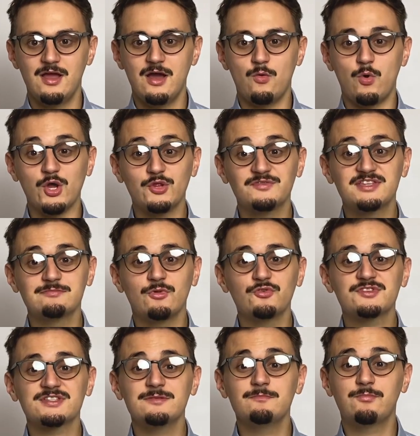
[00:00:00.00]
One of the
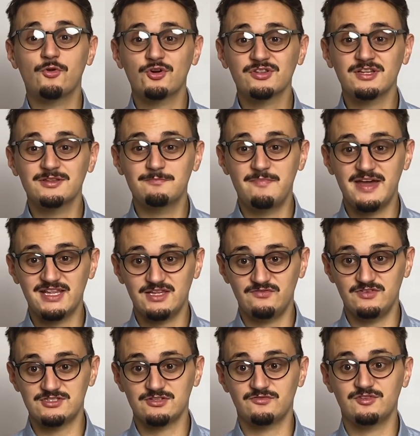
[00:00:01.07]
most important
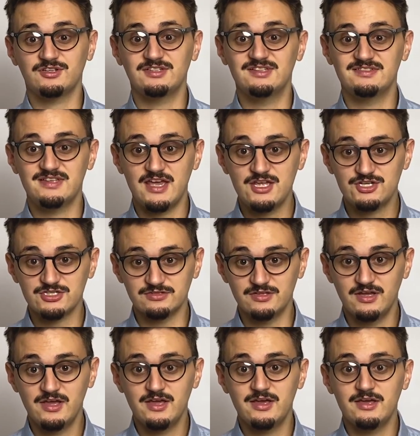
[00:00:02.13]
benefits of tokenization
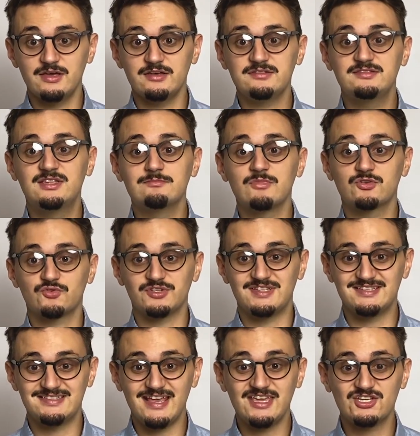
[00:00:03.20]
is
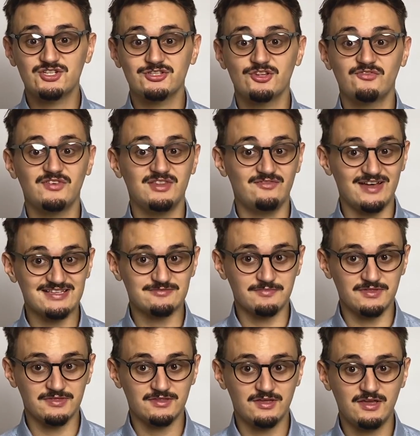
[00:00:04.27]
democratization of
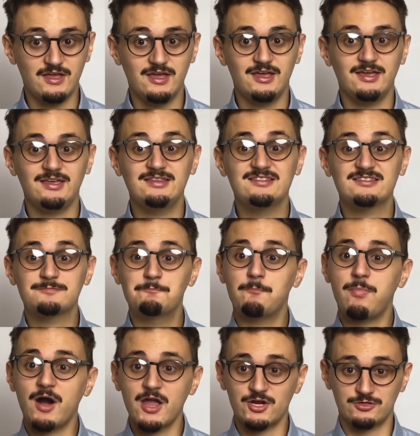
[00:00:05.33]
investment.
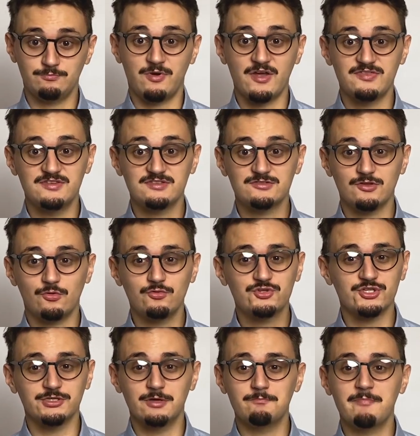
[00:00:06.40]
Inspired by this
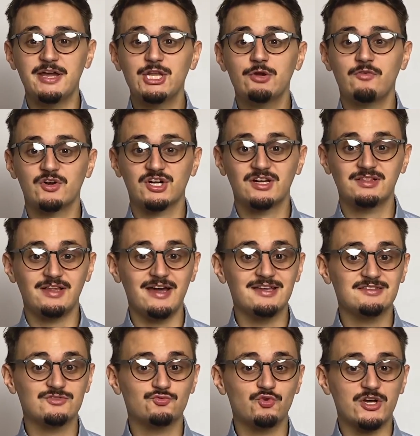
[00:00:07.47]
notion, many of our
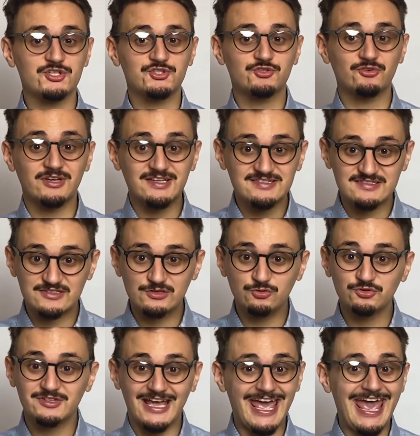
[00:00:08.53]
clients rush to
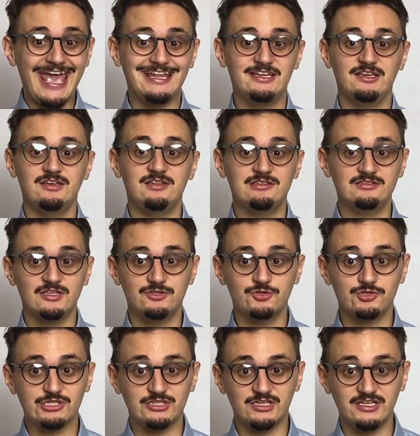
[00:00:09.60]
exclude any
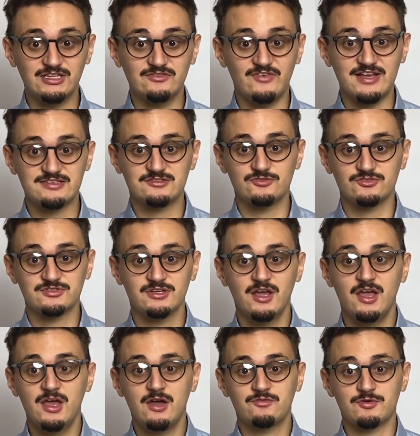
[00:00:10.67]
institutional investors
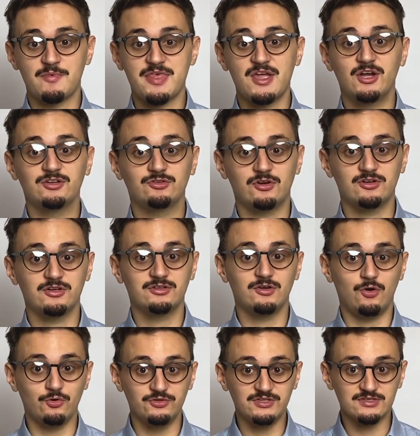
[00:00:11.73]
from their target
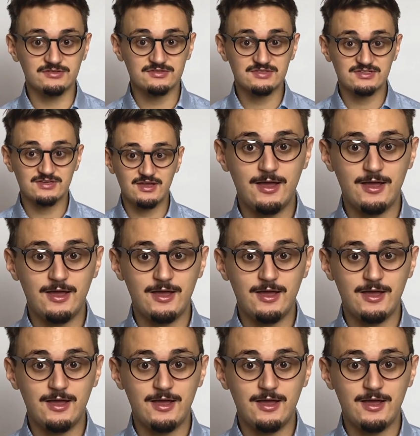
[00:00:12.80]
audience.